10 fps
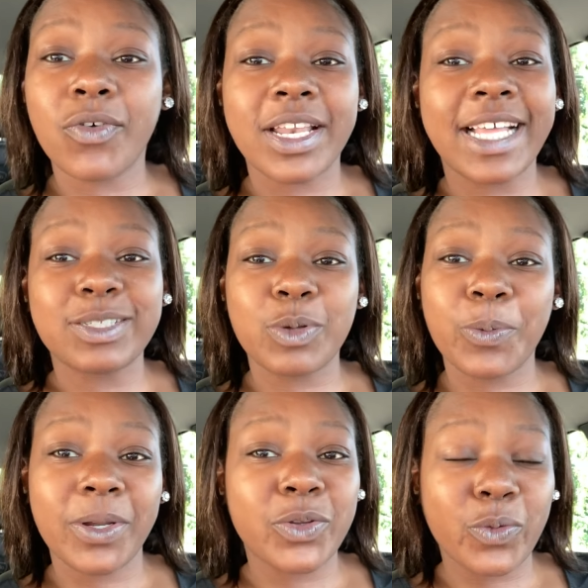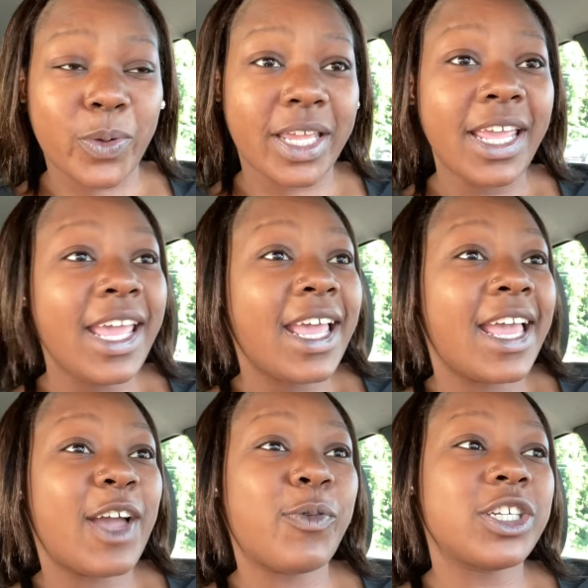That's what we're doing,
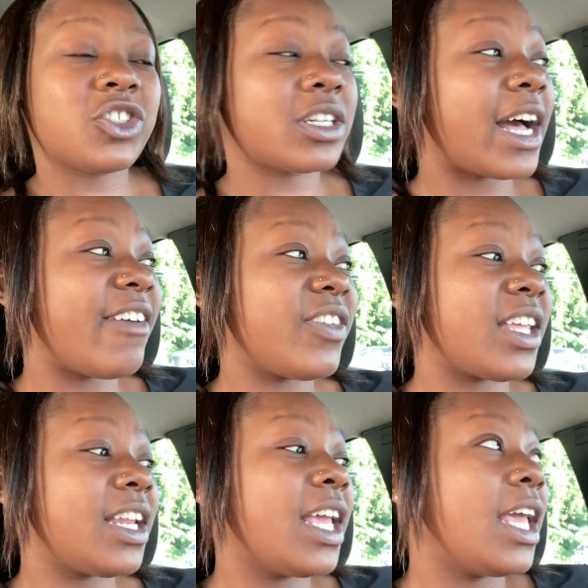and we're striving.